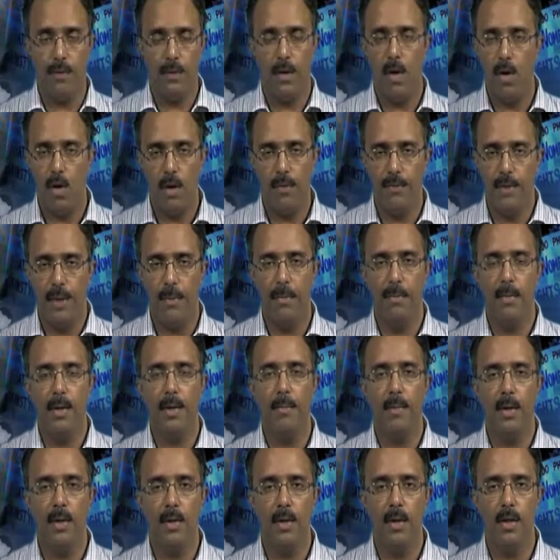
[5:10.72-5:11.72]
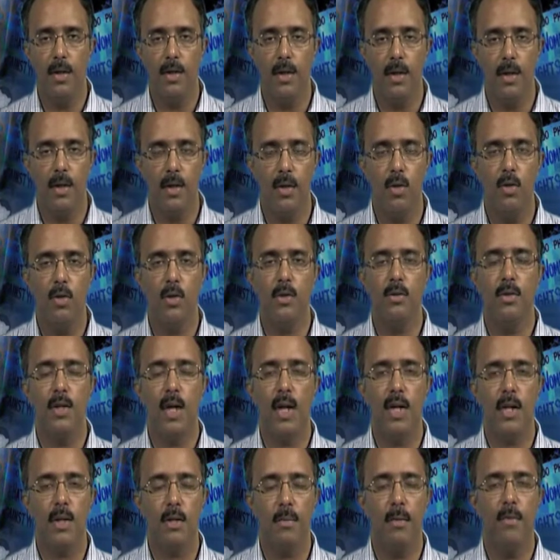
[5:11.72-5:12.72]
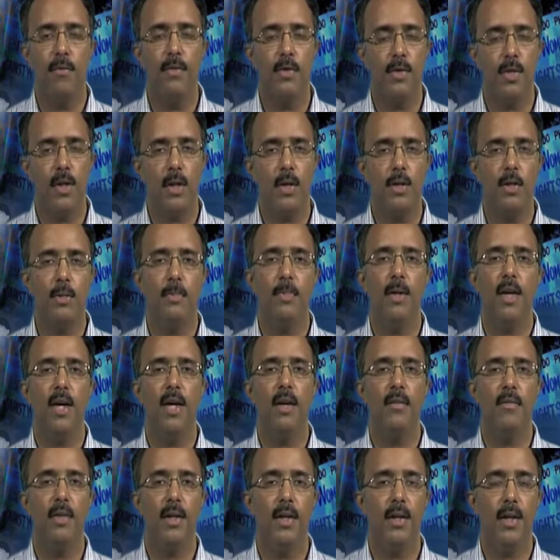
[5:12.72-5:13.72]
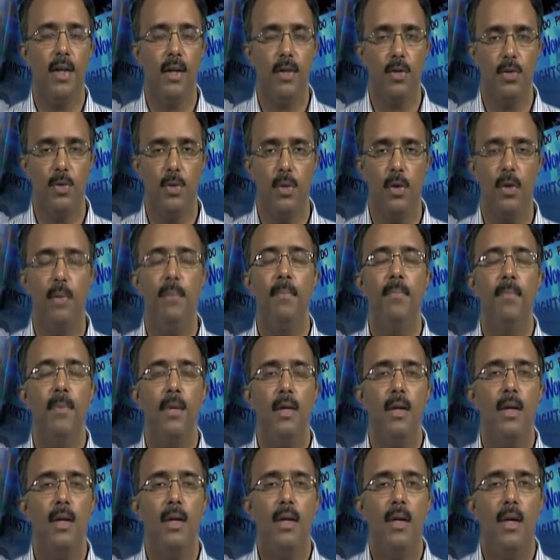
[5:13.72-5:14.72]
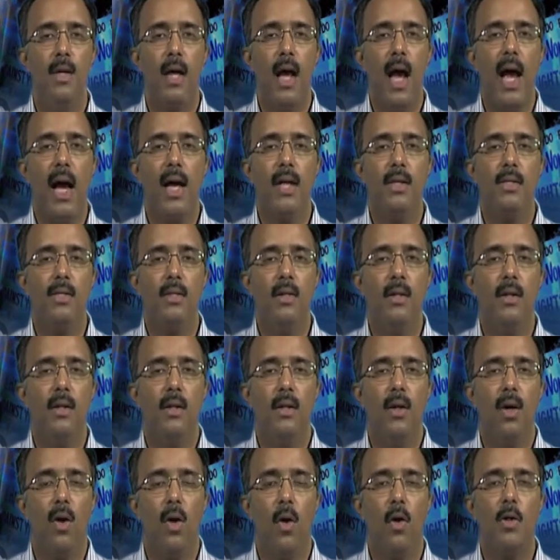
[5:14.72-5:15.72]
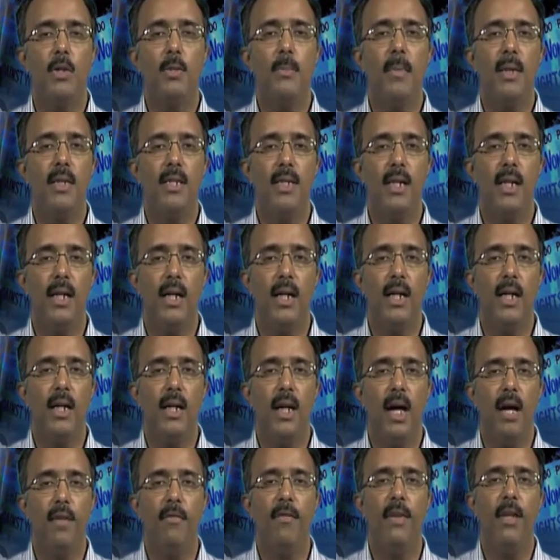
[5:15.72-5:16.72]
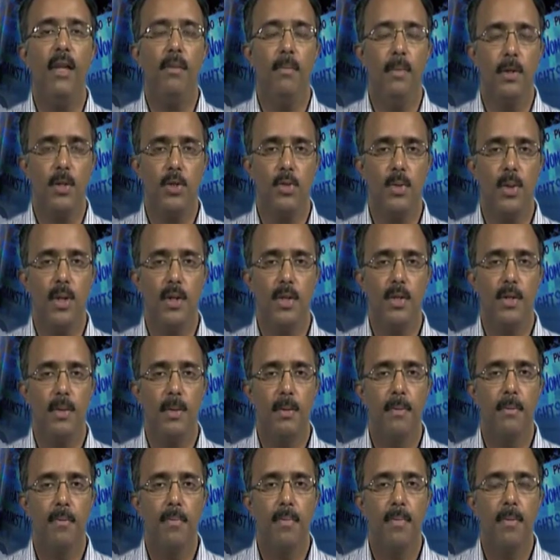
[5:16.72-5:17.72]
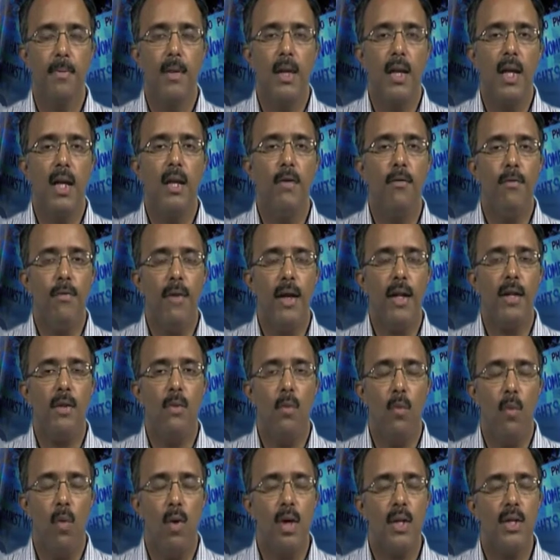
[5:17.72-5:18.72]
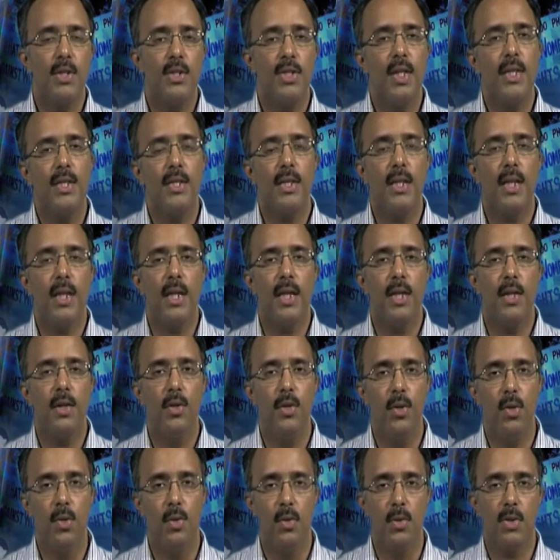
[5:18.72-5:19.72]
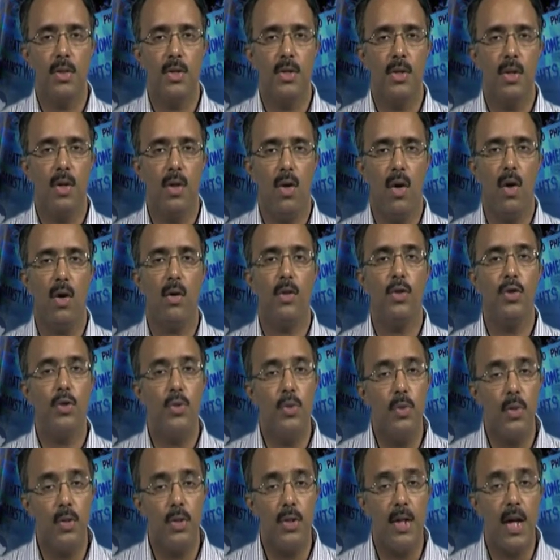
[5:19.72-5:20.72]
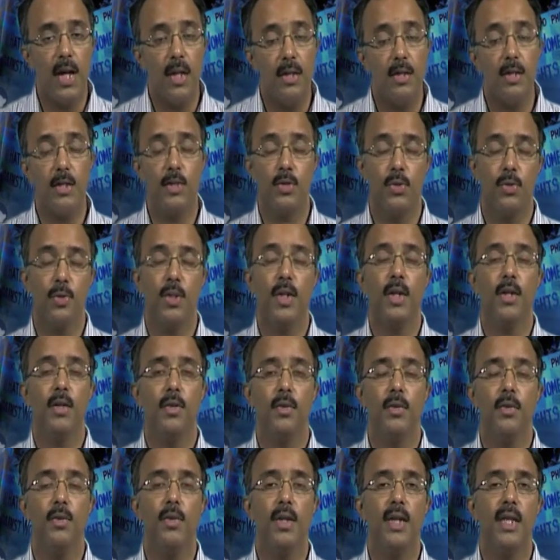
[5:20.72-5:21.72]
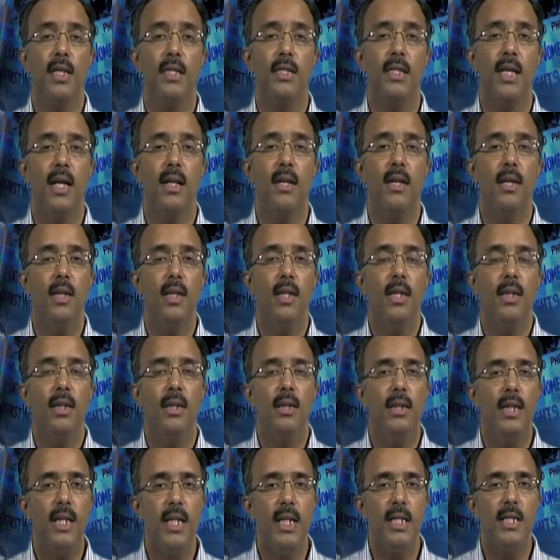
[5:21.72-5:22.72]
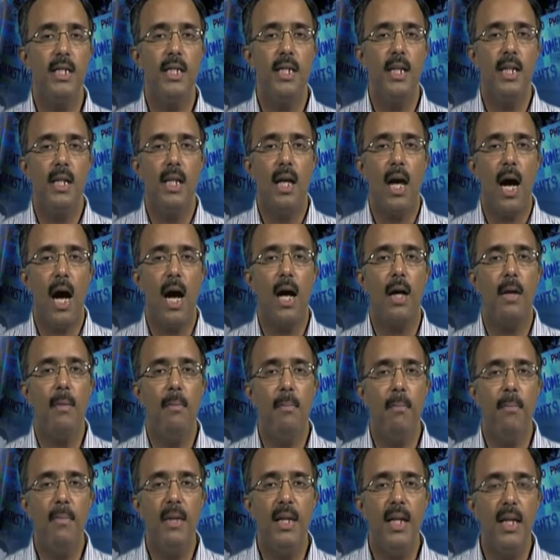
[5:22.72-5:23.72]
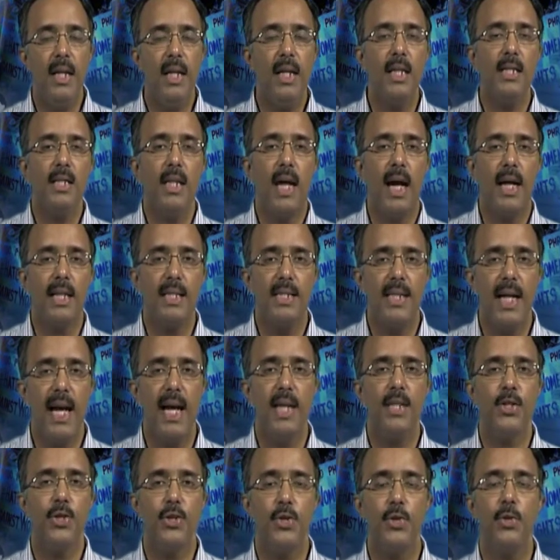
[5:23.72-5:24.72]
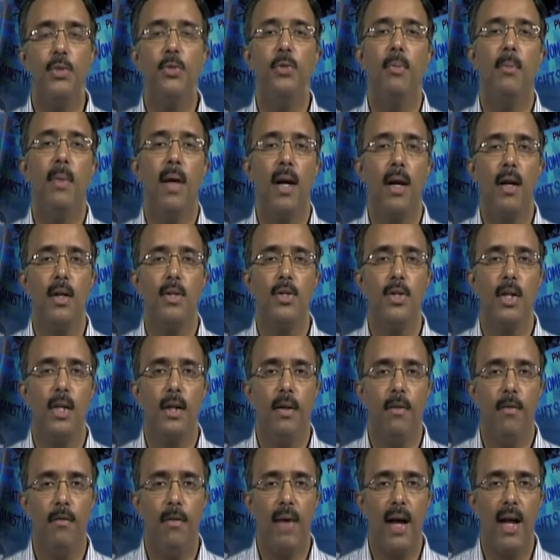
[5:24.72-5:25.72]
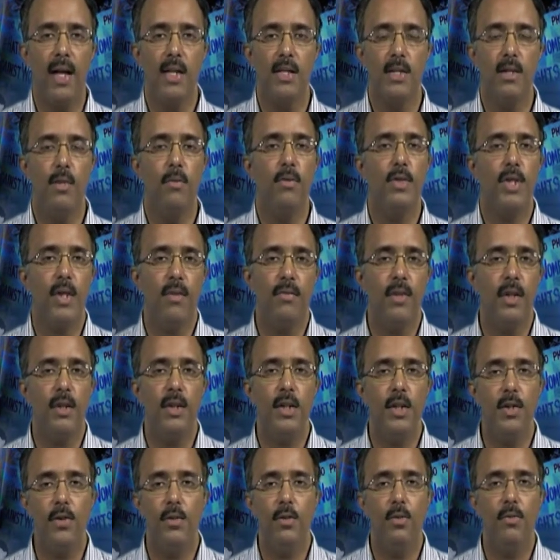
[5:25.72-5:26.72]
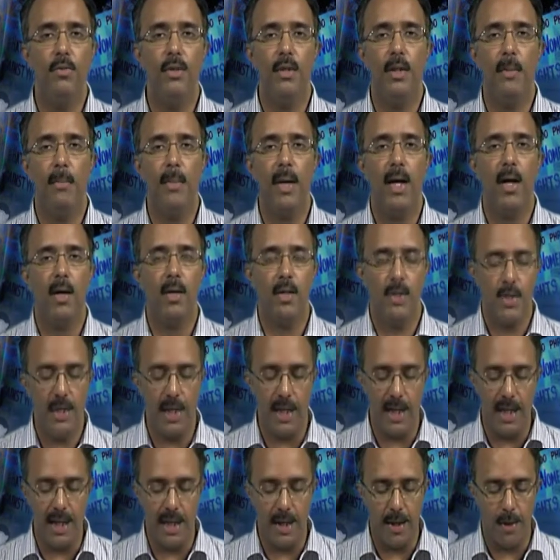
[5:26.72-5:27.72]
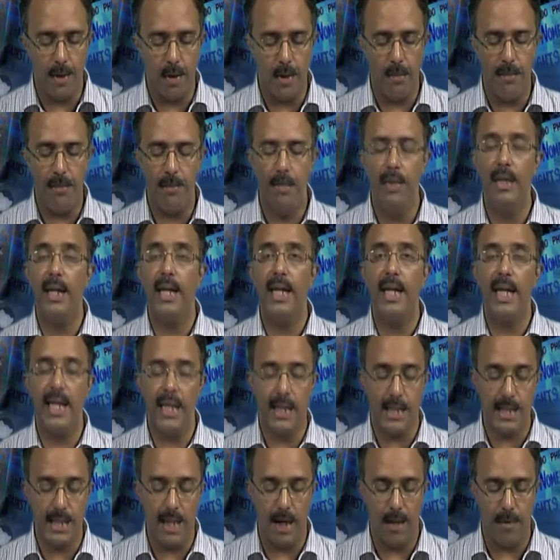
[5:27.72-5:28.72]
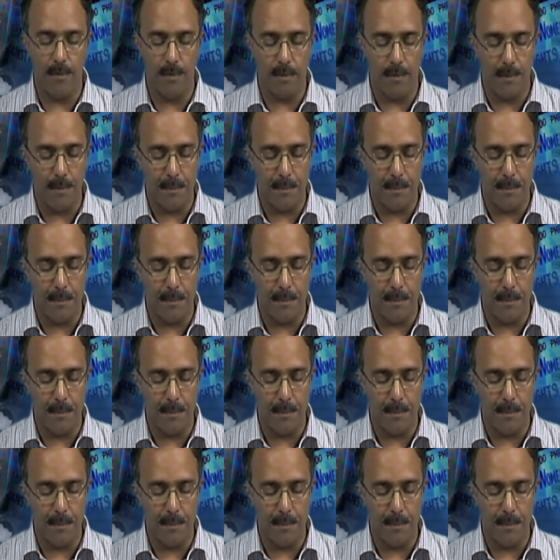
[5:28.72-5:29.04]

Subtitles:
all of them, I mean, it includes anatomy, physiology, behavior, and so on, as automatically available to us. In fact, what gender ignores or tells us to ignore is that these are meanings attached to biological facts which have nothing to do with the biology in and of itself.